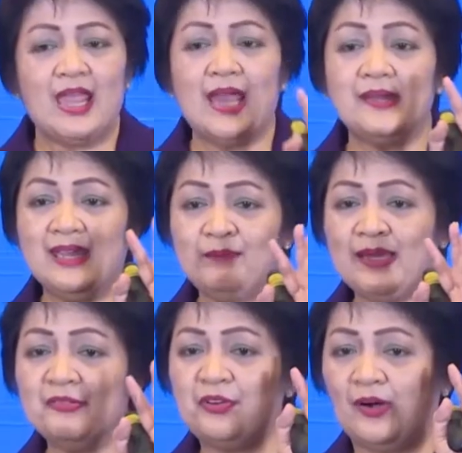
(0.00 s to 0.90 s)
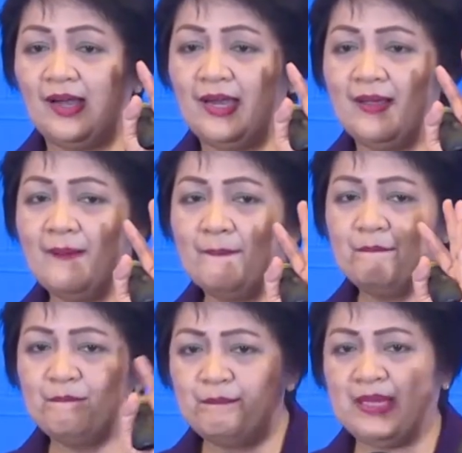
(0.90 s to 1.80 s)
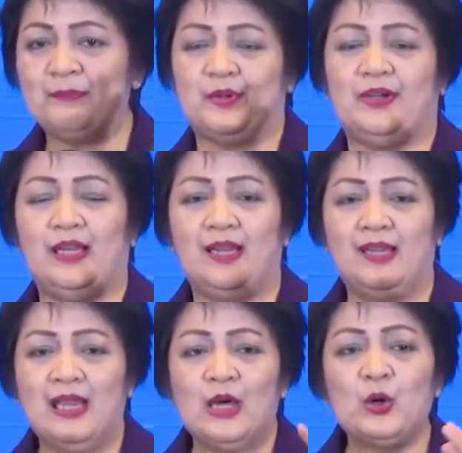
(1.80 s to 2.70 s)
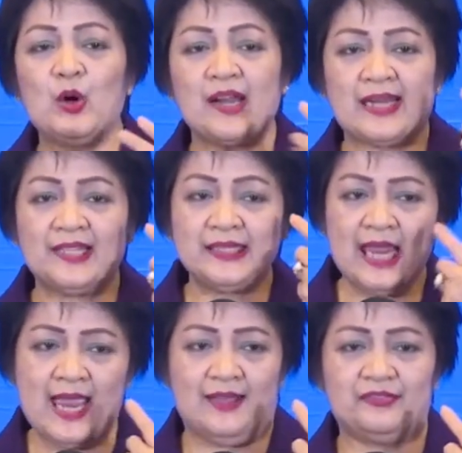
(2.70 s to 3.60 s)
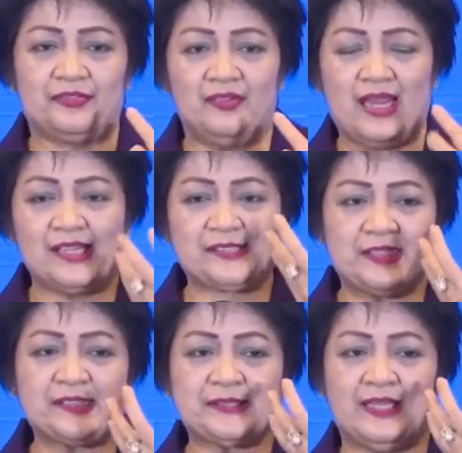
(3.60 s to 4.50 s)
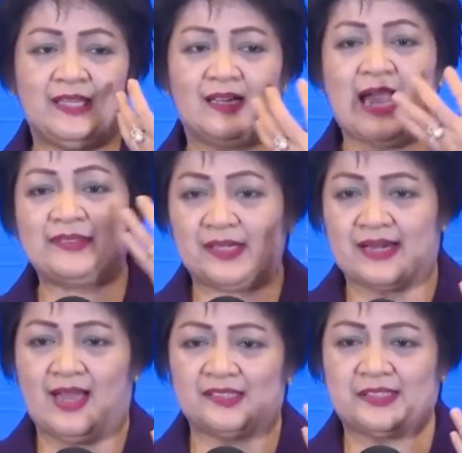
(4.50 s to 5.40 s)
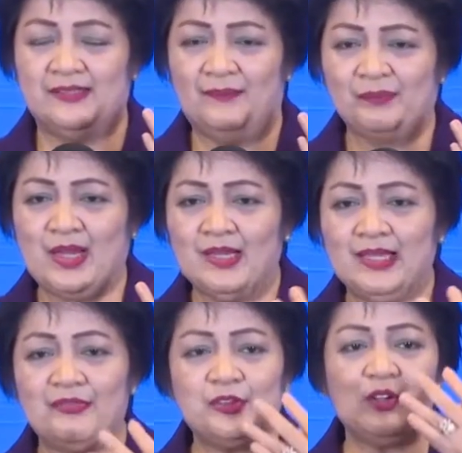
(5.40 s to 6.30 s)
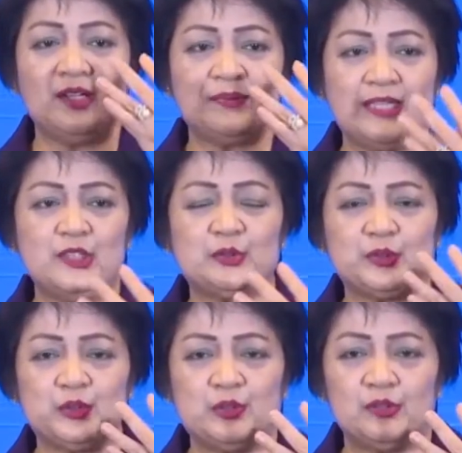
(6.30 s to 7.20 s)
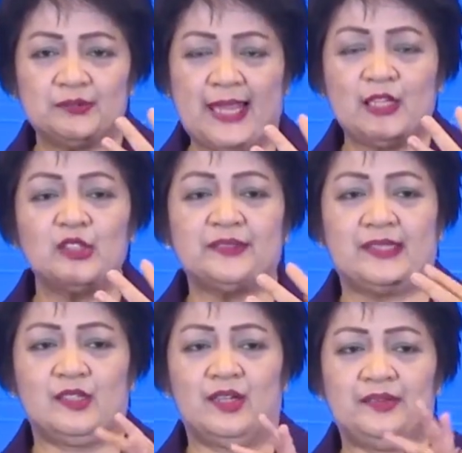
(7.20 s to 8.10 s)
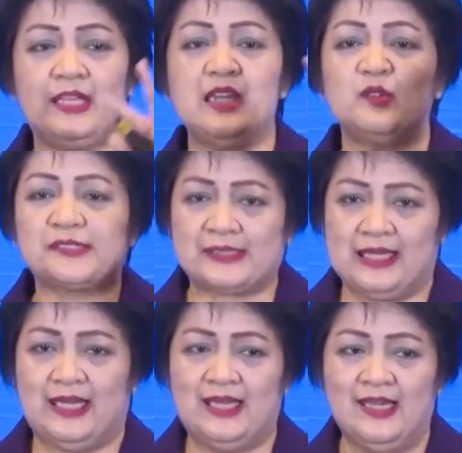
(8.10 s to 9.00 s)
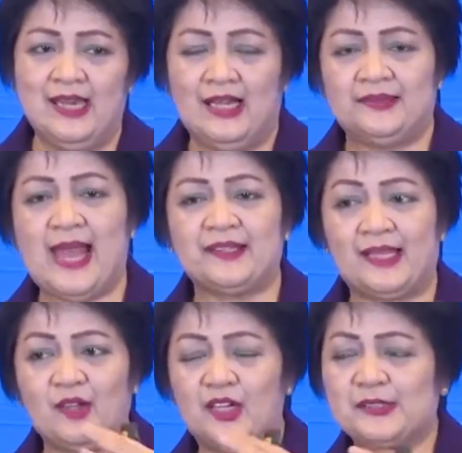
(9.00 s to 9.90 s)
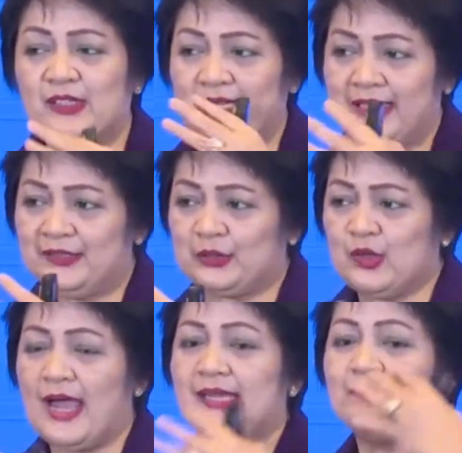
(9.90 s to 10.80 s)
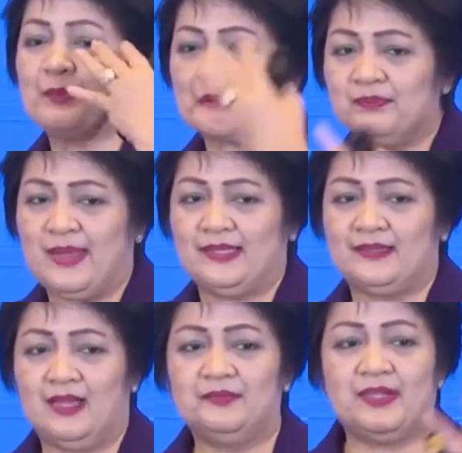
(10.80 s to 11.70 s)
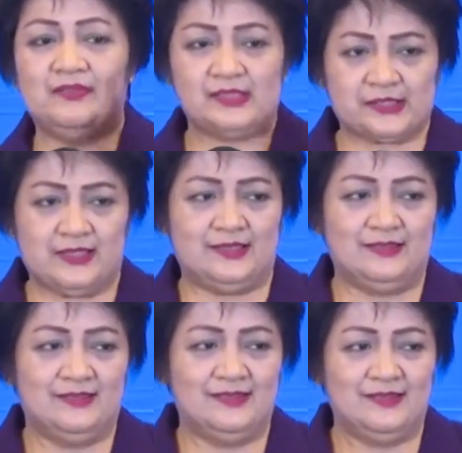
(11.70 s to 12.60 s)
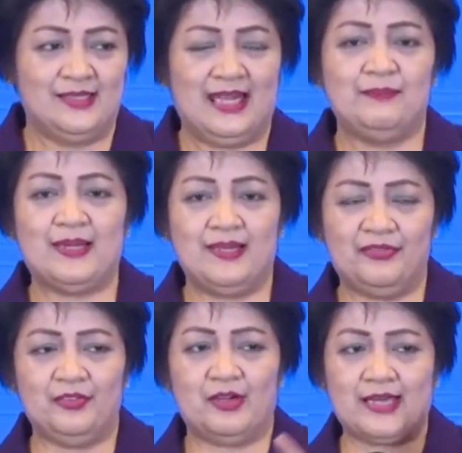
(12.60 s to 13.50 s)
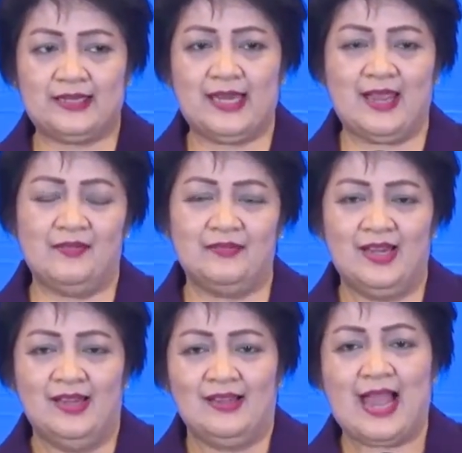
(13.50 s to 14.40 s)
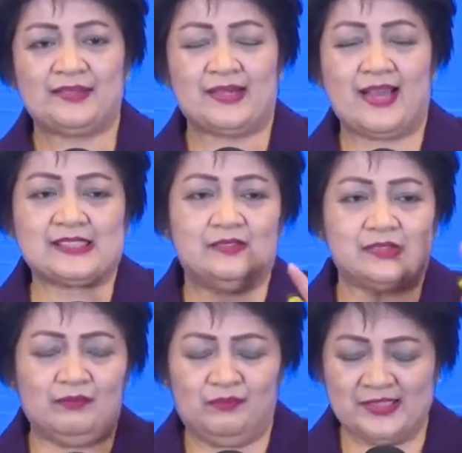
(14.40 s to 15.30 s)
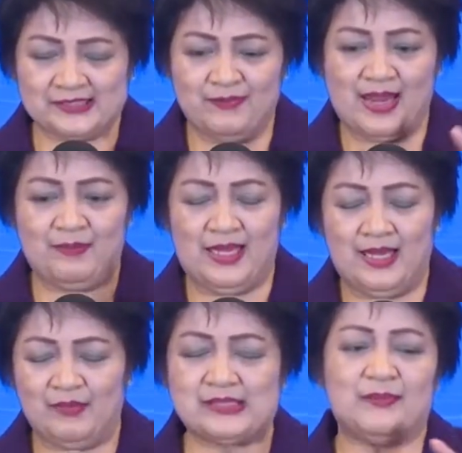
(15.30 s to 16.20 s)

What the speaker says: And even for people who already have existing cataract, if you continue to take lutein continuously, that can also lead to an improvement of the vision, even if you already have cataracts, which may